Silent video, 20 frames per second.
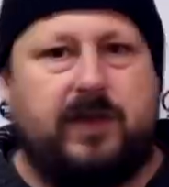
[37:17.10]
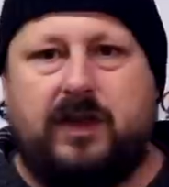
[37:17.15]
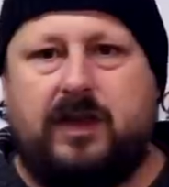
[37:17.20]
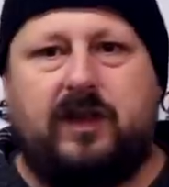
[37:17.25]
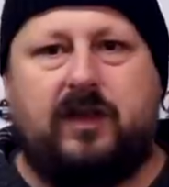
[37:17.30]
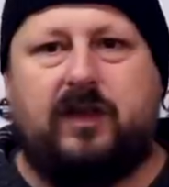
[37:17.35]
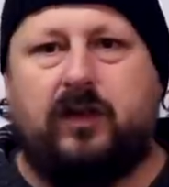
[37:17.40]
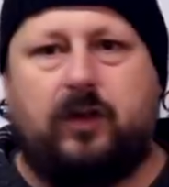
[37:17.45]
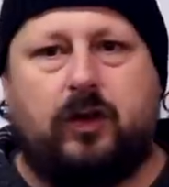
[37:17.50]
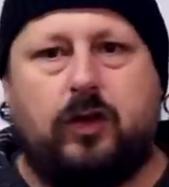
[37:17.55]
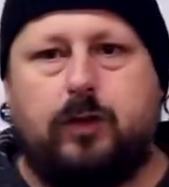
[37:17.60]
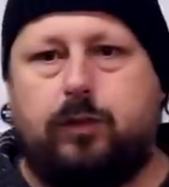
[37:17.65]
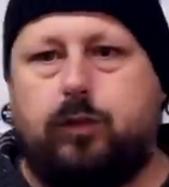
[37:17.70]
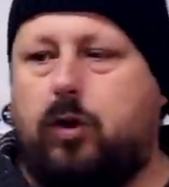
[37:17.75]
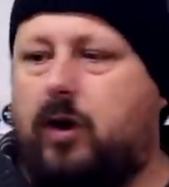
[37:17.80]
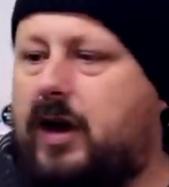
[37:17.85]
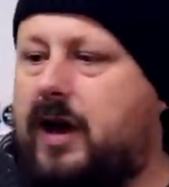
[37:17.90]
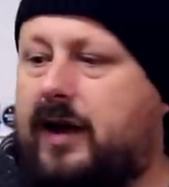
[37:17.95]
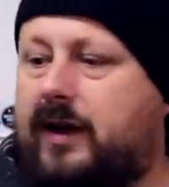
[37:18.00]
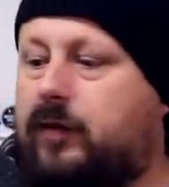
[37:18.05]
This is a good
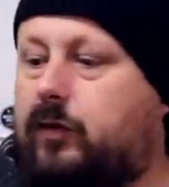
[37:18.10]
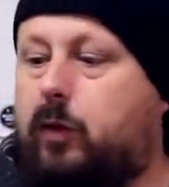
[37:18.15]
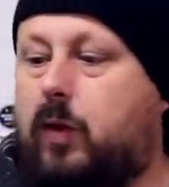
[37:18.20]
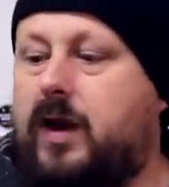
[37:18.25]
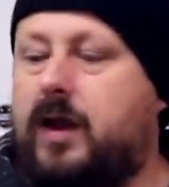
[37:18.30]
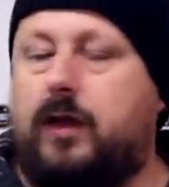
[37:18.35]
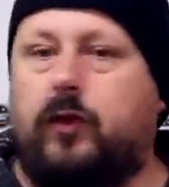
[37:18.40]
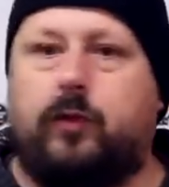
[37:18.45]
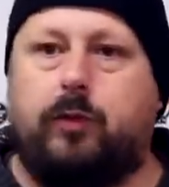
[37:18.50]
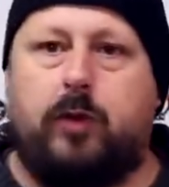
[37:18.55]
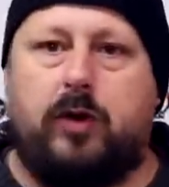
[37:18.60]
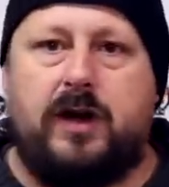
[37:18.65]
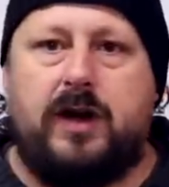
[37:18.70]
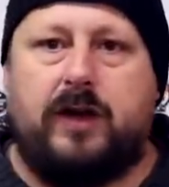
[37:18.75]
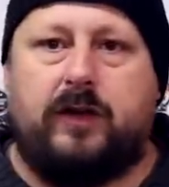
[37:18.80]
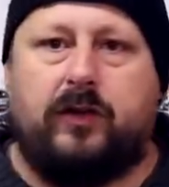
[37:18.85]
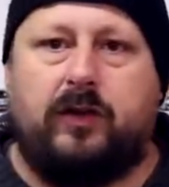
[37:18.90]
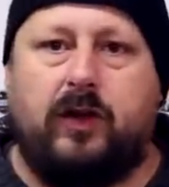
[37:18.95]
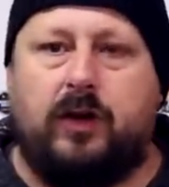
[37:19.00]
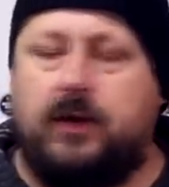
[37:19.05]
product. It's one of those
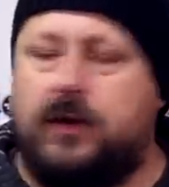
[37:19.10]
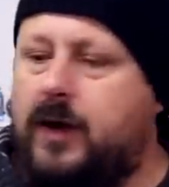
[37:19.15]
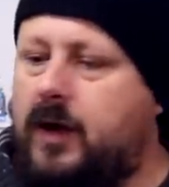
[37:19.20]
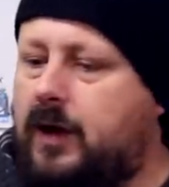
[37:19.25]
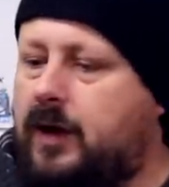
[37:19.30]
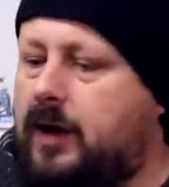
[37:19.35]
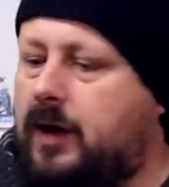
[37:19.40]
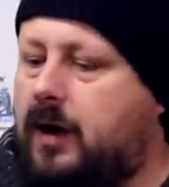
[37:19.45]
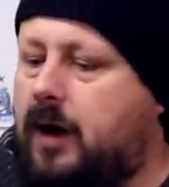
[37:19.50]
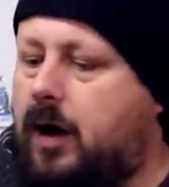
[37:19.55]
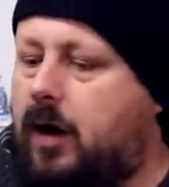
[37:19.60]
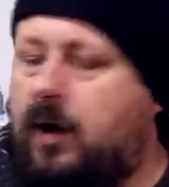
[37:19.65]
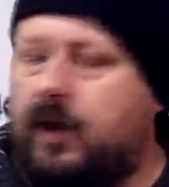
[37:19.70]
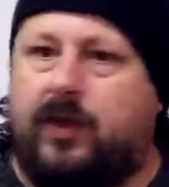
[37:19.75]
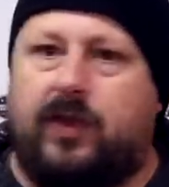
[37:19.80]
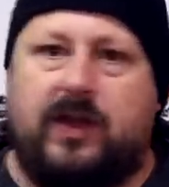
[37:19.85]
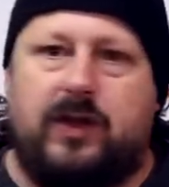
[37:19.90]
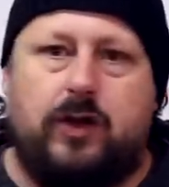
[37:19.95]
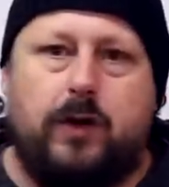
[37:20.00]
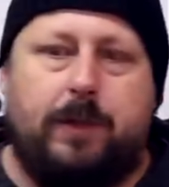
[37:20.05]
products that I
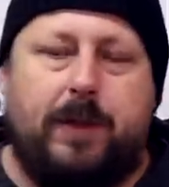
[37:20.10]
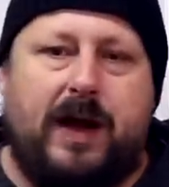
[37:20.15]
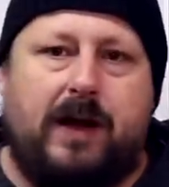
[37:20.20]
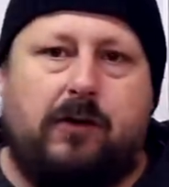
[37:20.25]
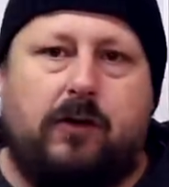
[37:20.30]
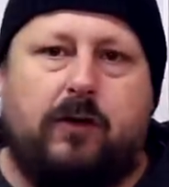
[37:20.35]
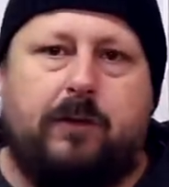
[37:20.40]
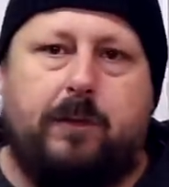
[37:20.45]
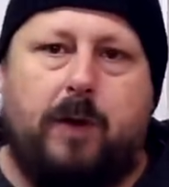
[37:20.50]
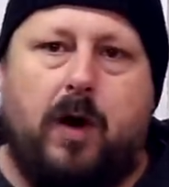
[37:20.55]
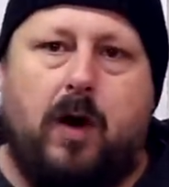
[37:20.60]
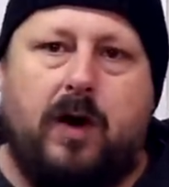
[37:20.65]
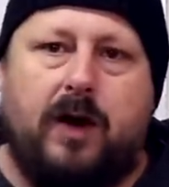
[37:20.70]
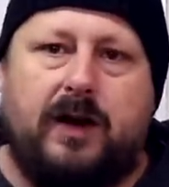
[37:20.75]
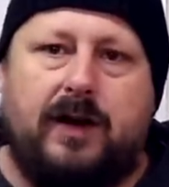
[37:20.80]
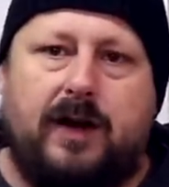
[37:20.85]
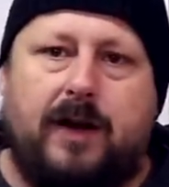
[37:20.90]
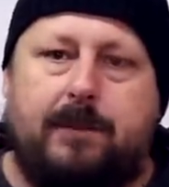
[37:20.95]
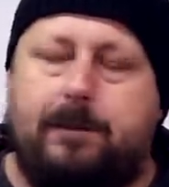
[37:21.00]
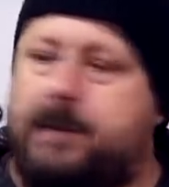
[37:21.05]
think you're better off
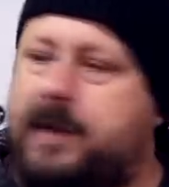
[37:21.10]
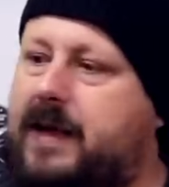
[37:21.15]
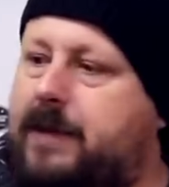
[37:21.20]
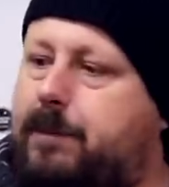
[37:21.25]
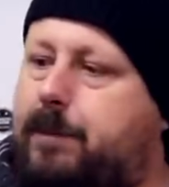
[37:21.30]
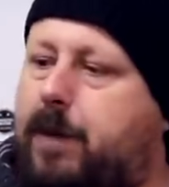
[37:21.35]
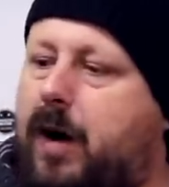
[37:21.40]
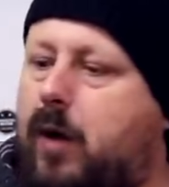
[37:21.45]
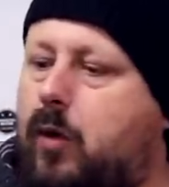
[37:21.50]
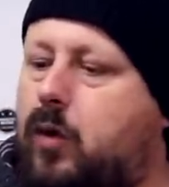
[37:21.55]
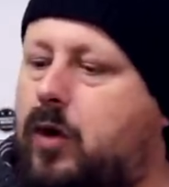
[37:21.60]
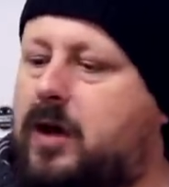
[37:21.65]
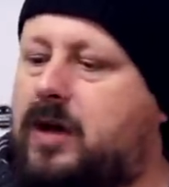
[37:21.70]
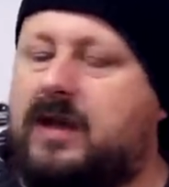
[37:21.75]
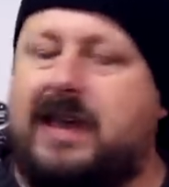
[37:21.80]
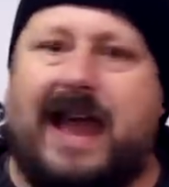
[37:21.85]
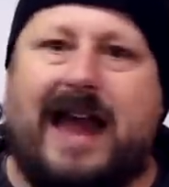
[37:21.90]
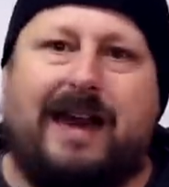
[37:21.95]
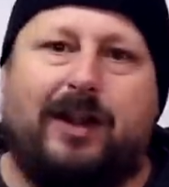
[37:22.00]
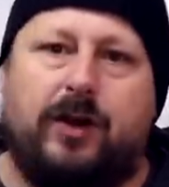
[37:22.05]
buying a big bulk
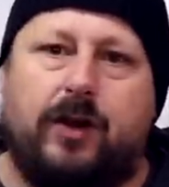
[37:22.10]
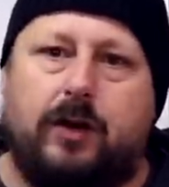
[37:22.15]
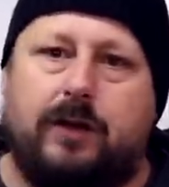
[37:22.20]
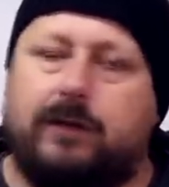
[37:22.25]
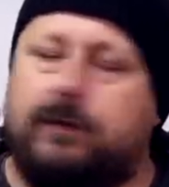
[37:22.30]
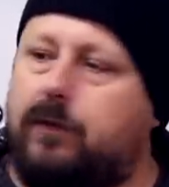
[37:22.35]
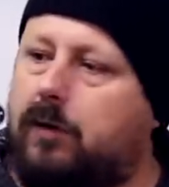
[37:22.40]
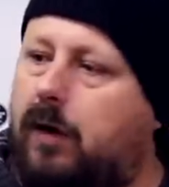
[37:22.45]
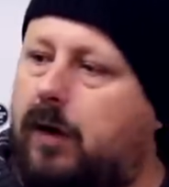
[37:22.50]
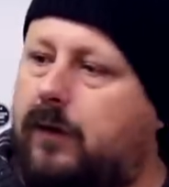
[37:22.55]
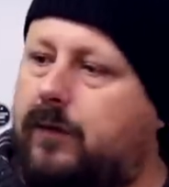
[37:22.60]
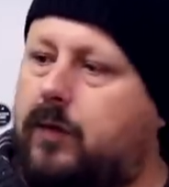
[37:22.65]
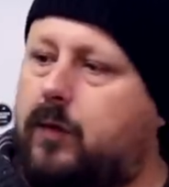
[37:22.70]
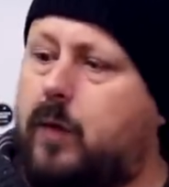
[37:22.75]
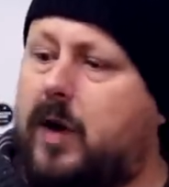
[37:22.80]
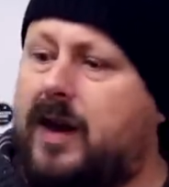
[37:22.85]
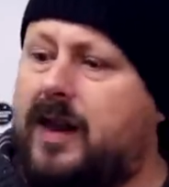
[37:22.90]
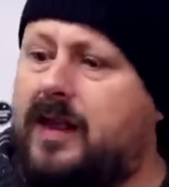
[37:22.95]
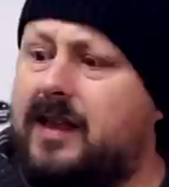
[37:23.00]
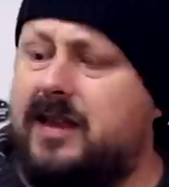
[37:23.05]
gallon of rather than
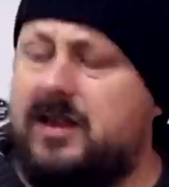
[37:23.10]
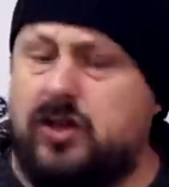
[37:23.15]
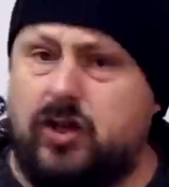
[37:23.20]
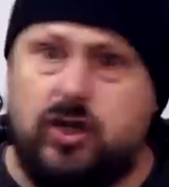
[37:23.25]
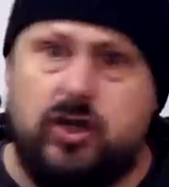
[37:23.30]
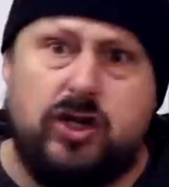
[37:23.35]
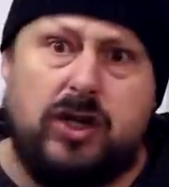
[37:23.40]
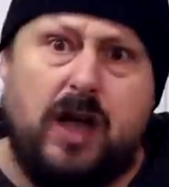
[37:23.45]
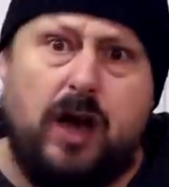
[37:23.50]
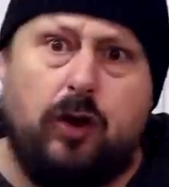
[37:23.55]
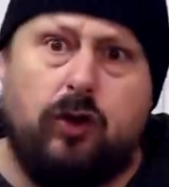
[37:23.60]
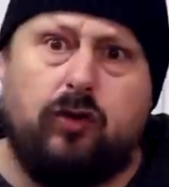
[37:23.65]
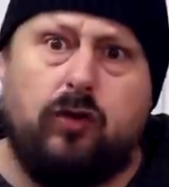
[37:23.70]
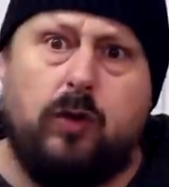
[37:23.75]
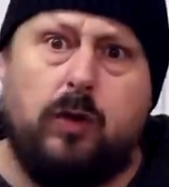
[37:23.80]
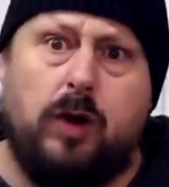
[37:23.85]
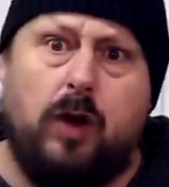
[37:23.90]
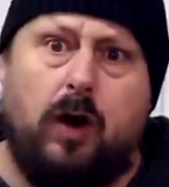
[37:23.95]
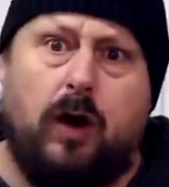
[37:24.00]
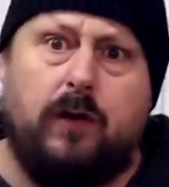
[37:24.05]
one of these, because you go
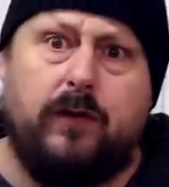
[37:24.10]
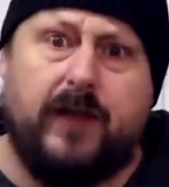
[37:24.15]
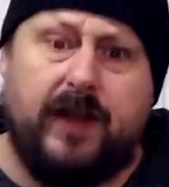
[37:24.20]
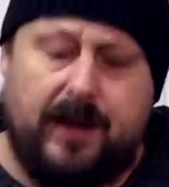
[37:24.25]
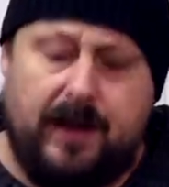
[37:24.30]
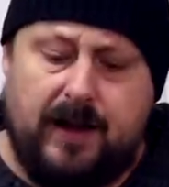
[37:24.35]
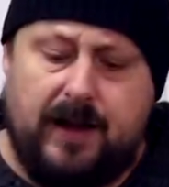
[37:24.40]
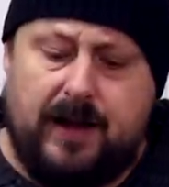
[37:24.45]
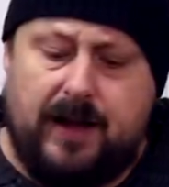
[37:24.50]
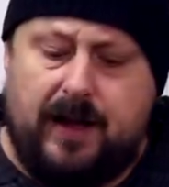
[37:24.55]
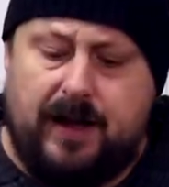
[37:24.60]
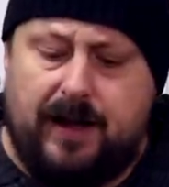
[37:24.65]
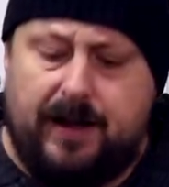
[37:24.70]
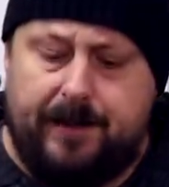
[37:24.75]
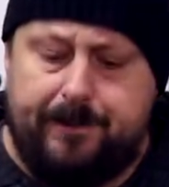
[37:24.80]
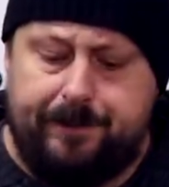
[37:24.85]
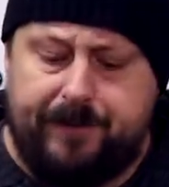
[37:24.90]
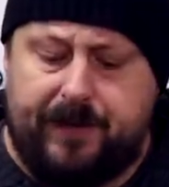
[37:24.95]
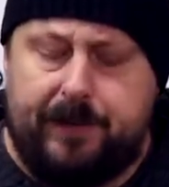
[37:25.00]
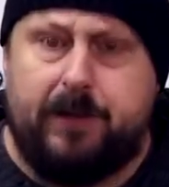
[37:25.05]
through a lot of it.
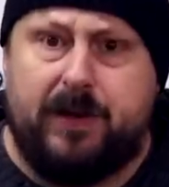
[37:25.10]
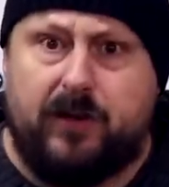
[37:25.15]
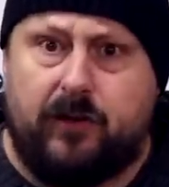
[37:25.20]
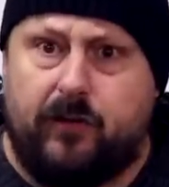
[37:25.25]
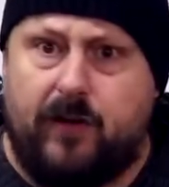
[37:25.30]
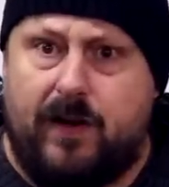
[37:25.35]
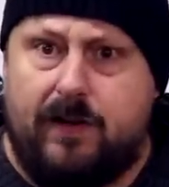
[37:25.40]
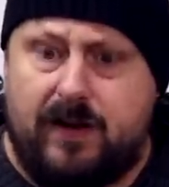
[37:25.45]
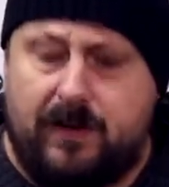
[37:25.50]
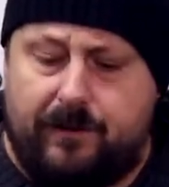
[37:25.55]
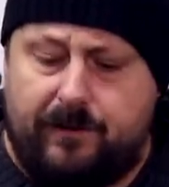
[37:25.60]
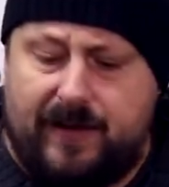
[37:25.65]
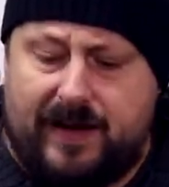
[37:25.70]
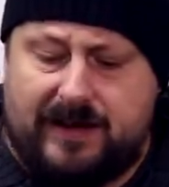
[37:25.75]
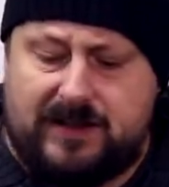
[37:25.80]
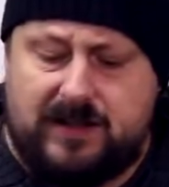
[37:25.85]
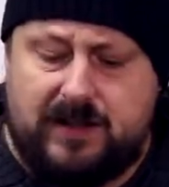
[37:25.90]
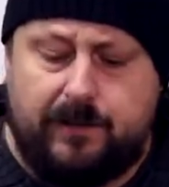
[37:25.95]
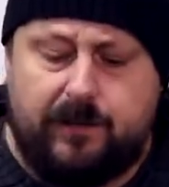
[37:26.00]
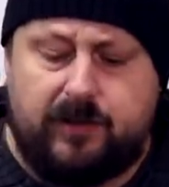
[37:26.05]
But it's very
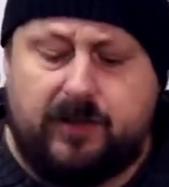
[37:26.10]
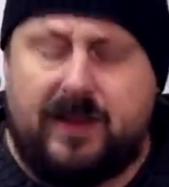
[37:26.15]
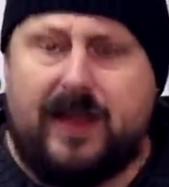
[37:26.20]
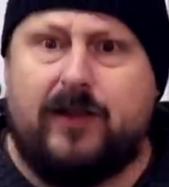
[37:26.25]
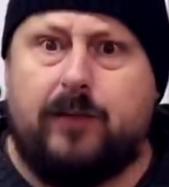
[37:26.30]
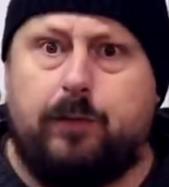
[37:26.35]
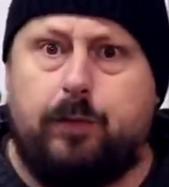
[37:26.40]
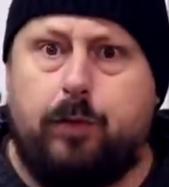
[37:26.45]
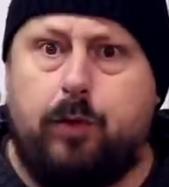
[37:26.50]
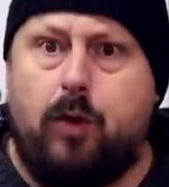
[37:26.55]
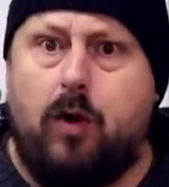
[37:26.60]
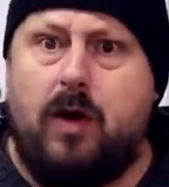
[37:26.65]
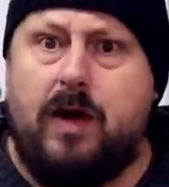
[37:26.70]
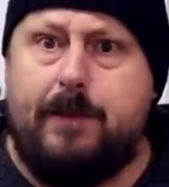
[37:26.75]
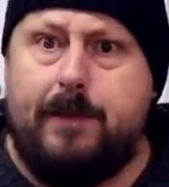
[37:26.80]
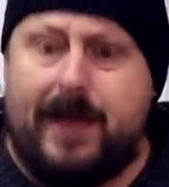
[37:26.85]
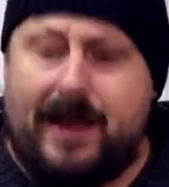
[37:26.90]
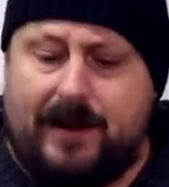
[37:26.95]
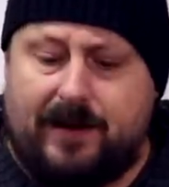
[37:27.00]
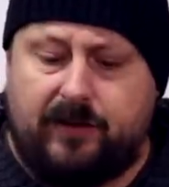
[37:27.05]
effective. So that's
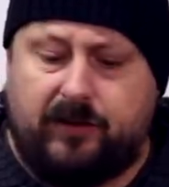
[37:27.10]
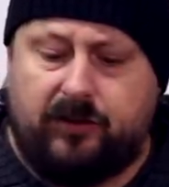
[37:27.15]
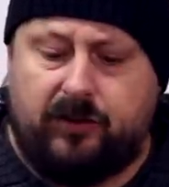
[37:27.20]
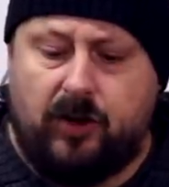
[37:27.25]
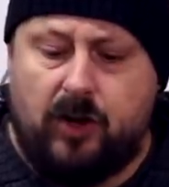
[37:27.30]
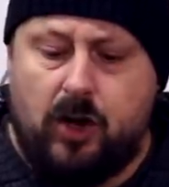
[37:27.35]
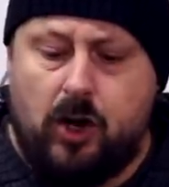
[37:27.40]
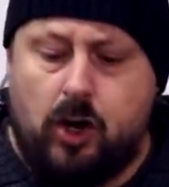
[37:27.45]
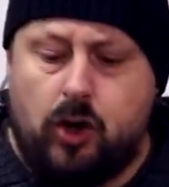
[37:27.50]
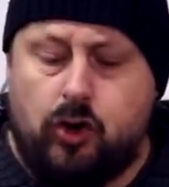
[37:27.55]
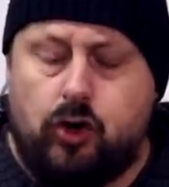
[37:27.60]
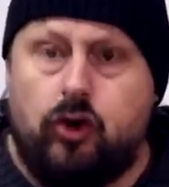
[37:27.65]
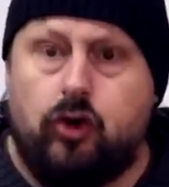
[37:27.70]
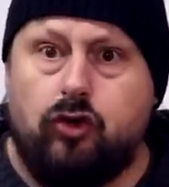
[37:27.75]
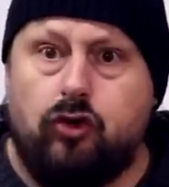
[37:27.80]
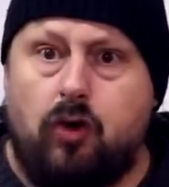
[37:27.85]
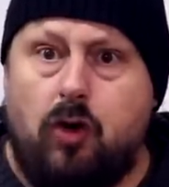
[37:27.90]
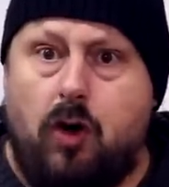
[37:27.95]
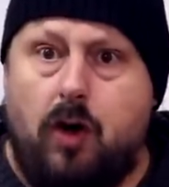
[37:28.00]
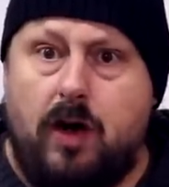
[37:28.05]
Bright Max
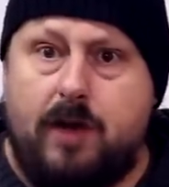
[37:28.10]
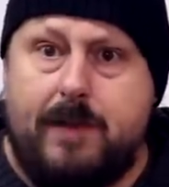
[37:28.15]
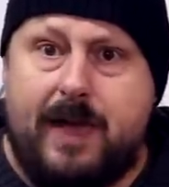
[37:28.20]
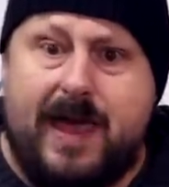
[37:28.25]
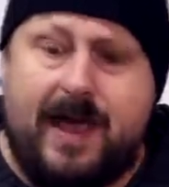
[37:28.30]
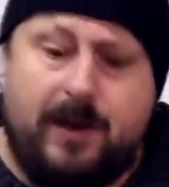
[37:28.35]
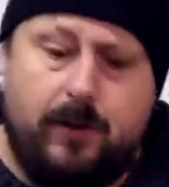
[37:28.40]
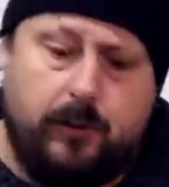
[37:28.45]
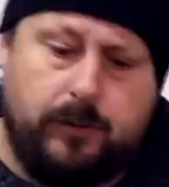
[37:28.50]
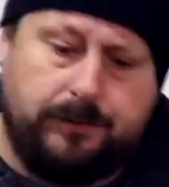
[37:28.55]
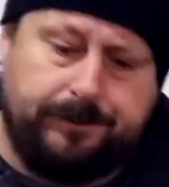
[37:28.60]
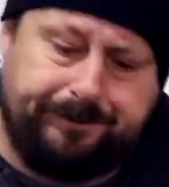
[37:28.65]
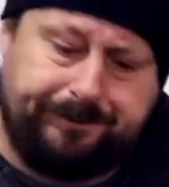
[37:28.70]
Grime Out.